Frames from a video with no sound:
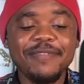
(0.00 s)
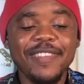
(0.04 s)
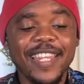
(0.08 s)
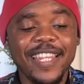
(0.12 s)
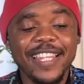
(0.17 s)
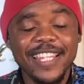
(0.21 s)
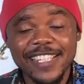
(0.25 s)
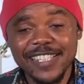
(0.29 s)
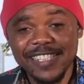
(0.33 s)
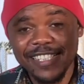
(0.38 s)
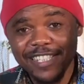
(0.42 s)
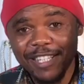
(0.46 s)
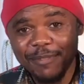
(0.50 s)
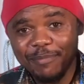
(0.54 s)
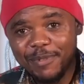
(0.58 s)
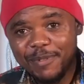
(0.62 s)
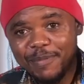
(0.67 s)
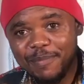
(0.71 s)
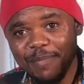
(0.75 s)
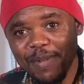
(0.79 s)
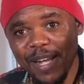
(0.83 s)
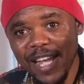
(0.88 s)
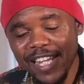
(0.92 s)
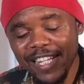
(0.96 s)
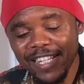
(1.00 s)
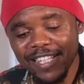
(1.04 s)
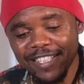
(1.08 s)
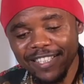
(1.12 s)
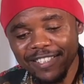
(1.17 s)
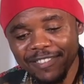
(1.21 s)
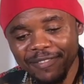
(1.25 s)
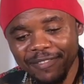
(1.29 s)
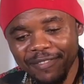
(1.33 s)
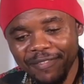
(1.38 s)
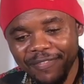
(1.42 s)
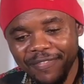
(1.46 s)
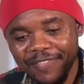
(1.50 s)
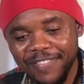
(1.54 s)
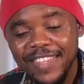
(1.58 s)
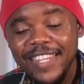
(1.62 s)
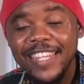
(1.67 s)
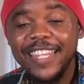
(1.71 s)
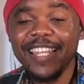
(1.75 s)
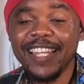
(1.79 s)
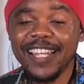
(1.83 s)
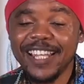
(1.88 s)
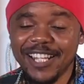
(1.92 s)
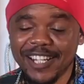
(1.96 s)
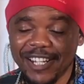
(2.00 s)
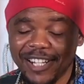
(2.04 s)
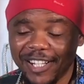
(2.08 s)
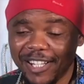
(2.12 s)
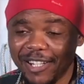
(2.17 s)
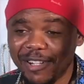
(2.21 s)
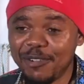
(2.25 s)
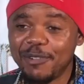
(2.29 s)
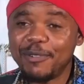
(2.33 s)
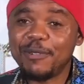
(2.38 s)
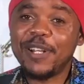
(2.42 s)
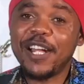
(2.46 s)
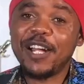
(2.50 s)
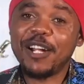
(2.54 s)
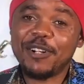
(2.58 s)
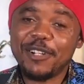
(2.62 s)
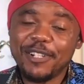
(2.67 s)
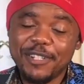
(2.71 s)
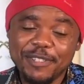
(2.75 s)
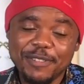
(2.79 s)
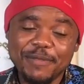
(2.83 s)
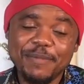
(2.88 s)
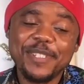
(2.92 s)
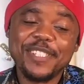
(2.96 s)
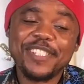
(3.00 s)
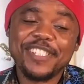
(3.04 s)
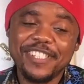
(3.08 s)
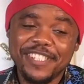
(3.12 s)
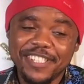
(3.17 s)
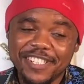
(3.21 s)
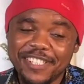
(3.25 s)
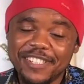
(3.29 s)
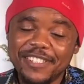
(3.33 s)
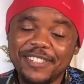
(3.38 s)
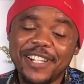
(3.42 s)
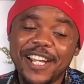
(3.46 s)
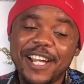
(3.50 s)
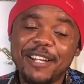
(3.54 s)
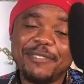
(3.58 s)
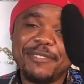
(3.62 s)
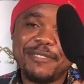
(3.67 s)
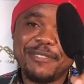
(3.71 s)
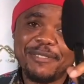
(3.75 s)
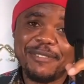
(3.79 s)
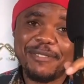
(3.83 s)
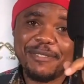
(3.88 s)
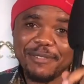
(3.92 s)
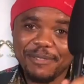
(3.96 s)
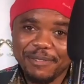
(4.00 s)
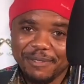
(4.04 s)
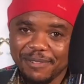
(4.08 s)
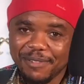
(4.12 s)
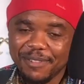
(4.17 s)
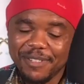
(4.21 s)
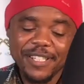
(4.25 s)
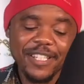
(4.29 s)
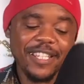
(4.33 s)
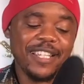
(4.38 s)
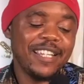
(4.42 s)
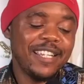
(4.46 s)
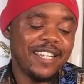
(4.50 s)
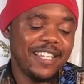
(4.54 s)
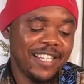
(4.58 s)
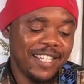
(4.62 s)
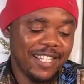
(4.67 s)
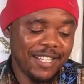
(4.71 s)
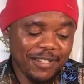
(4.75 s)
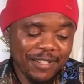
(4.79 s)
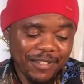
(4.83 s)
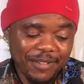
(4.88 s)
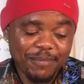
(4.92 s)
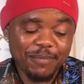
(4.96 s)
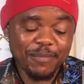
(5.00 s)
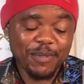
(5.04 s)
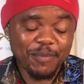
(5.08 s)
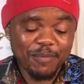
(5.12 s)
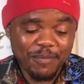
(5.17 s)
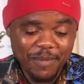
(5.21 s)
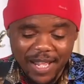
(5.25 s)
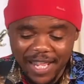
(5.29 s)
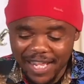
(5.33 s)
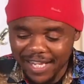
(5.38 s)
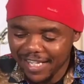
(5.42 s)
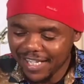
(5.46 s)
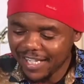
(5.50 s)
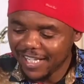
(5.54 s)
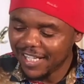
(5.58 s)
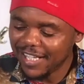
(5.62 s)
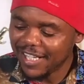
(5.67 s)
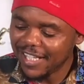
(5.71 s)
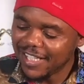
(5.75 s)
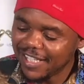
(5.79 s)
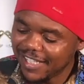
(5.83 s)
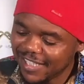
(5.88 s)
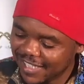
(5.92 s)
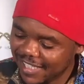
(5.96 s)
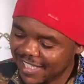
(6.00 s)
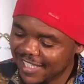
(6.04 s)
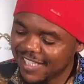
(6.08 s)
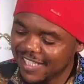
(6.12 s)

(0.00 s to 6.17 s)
This is the boom mic. We are going to be teaching you how to use boom mic. This